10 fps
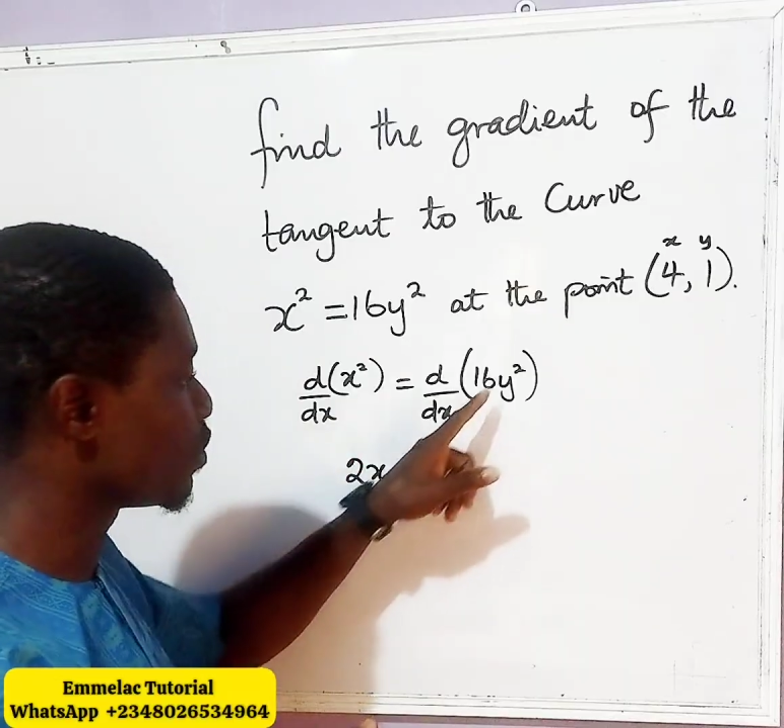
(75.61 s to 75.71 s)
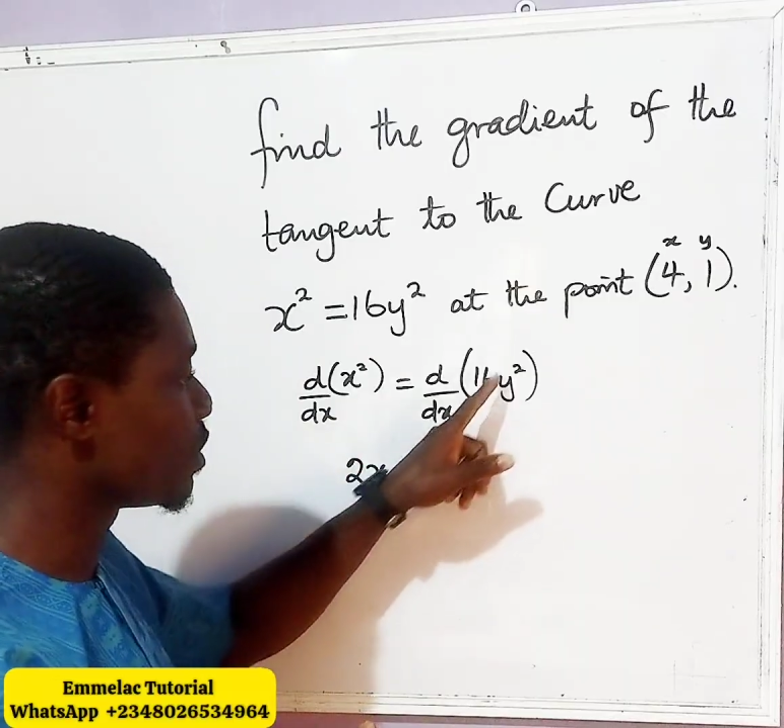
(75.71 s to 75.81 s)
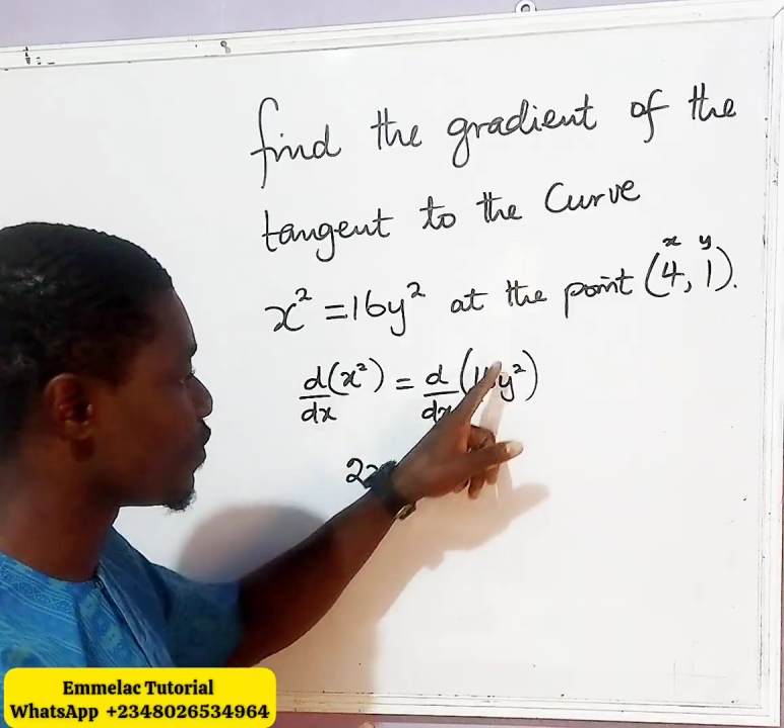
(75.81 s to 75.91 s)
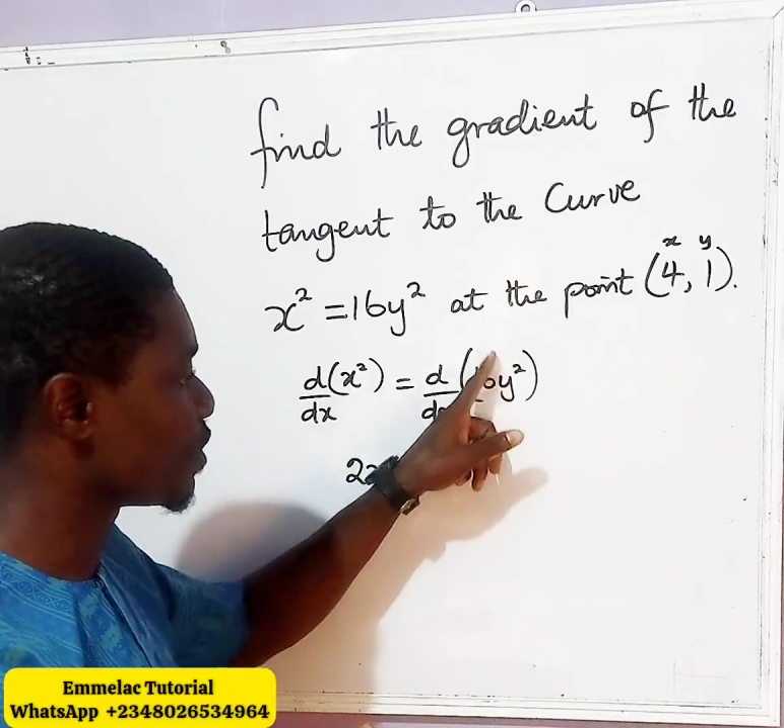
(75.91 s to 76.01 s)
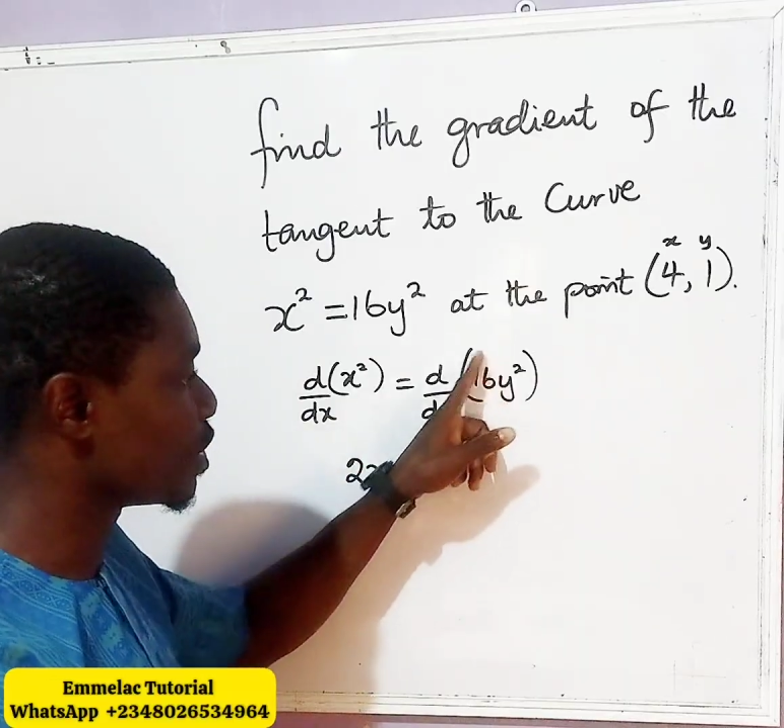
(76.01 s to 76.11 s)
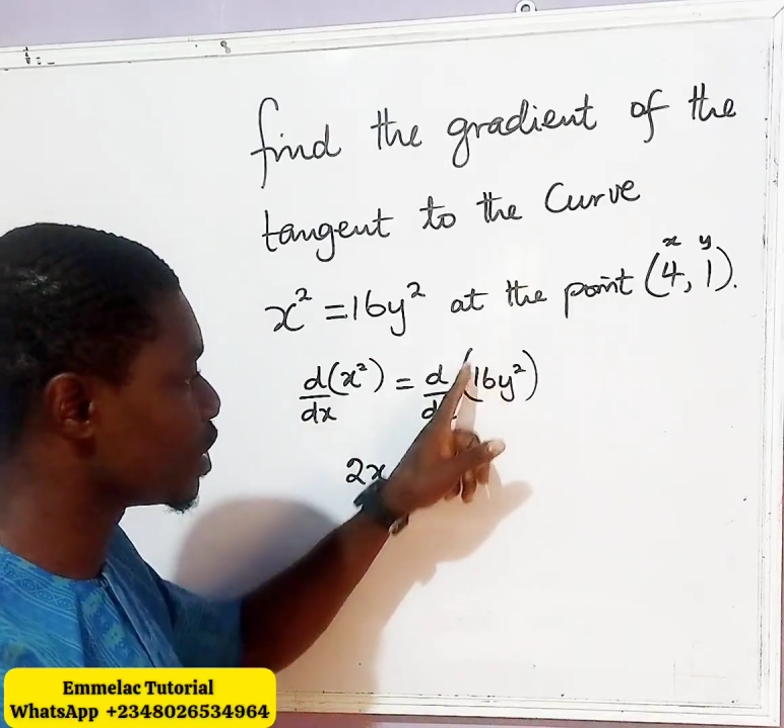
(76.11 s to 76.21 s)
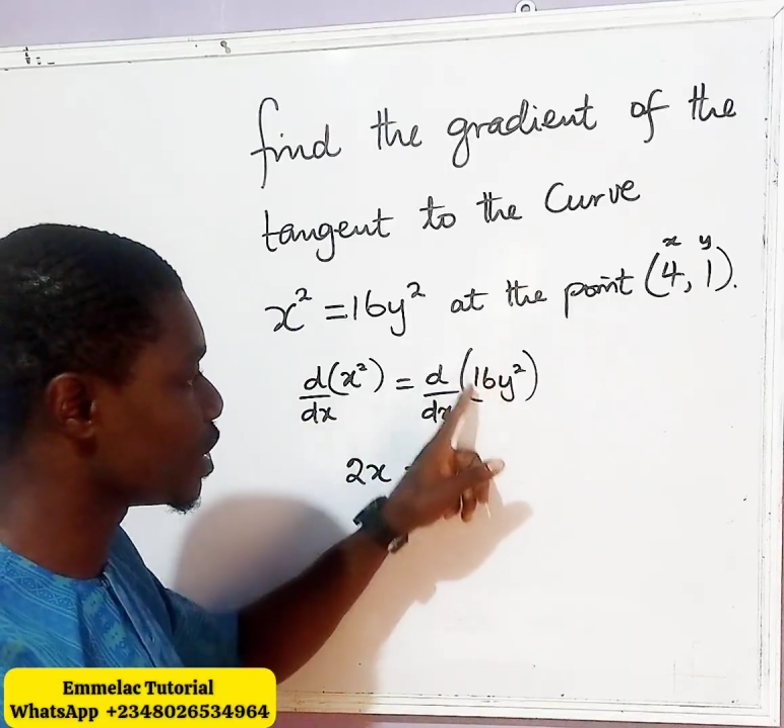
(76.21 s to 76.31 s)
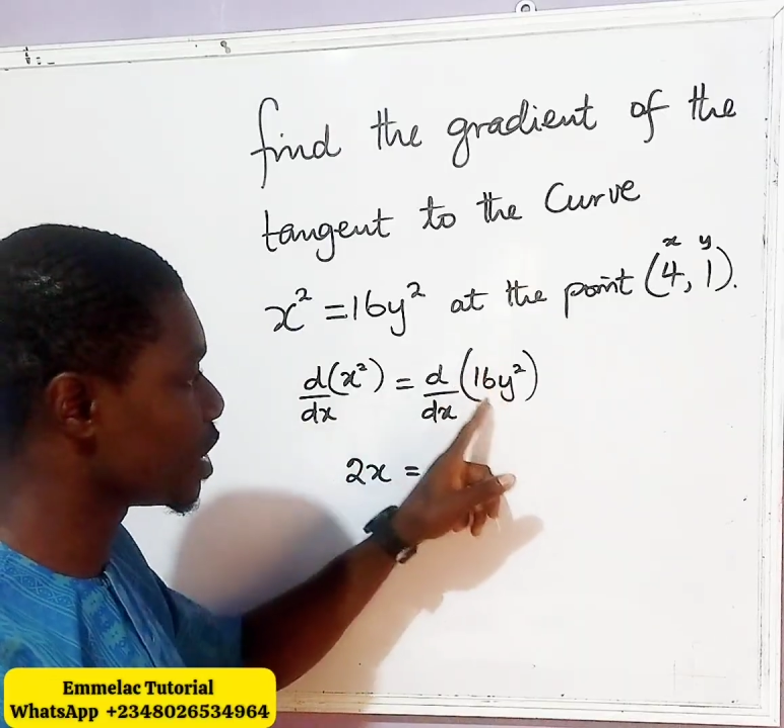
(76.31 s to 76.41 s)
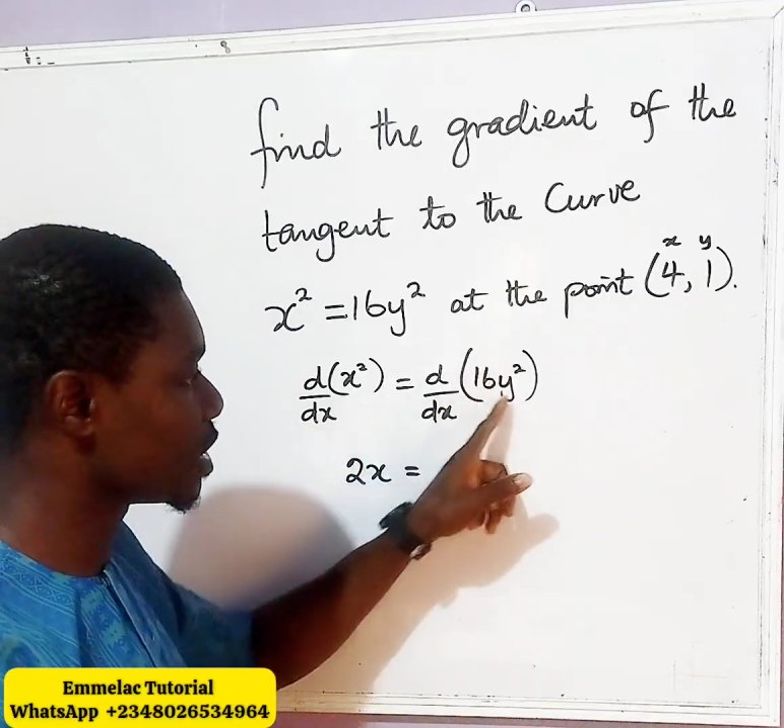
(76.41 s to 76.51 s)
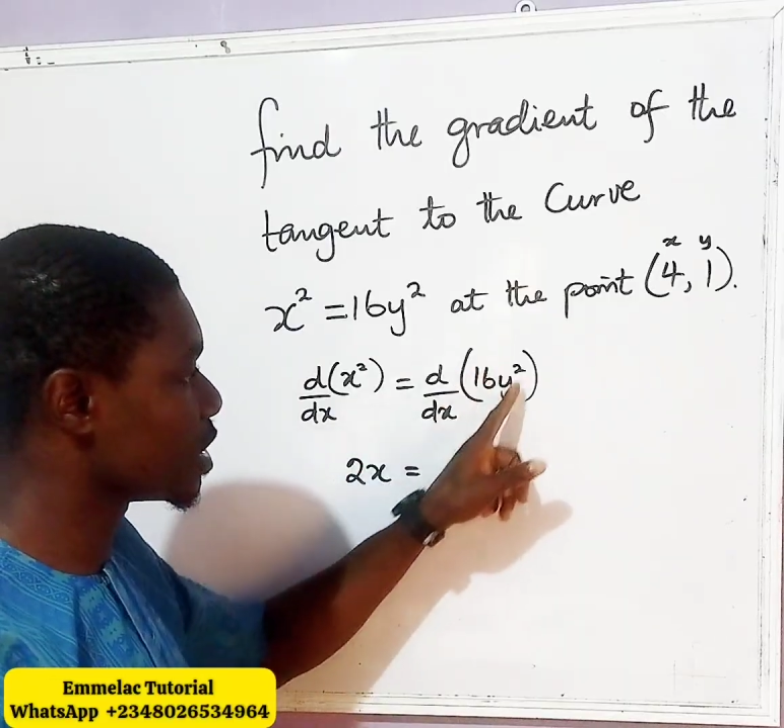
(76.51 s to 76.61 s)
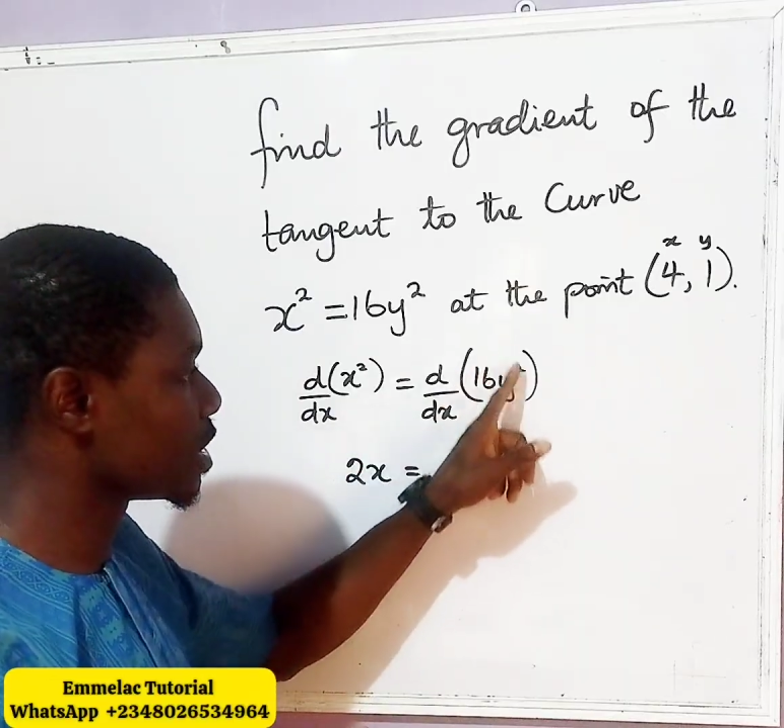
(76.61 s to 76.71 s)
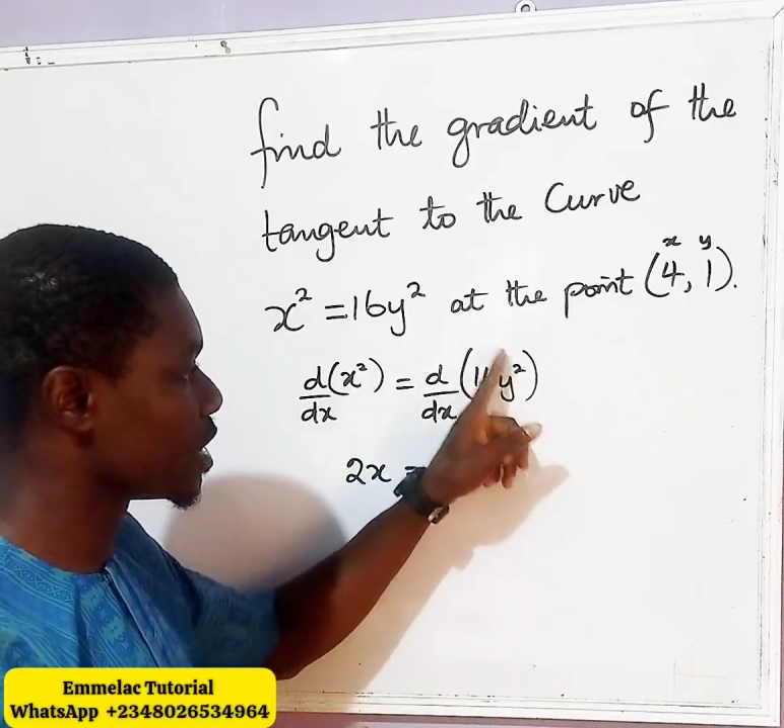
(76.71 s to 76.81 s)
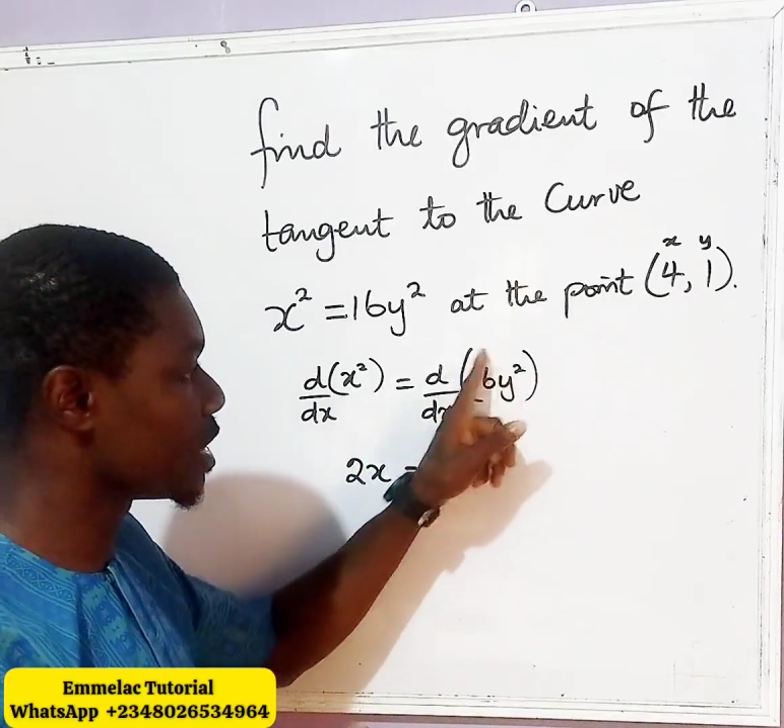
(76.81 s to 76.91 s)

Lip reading: to differentiate